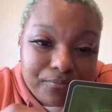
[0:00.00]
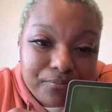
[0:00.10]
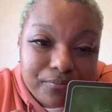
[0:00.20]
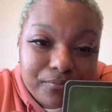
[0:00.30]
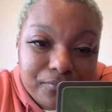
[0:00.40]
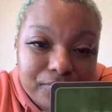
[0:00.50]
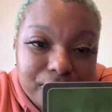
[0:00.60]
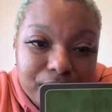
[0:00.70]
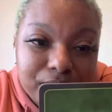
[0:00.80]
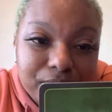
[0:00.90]

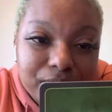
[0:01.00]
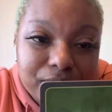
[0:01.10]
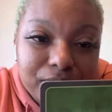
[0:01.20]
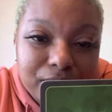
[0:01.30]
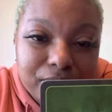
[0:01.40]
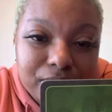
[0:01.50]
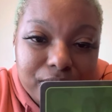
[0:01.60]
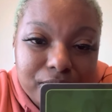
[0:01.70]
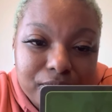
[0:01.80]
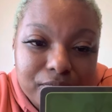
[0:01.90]

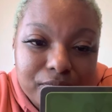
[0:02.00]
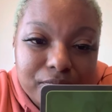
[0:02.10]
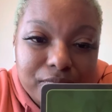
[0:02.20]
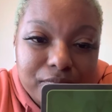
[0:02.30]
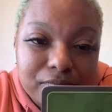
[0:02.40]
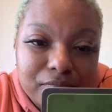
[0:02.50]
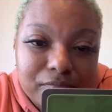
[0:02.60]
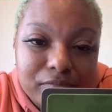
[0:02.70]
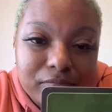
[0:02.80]
(silence)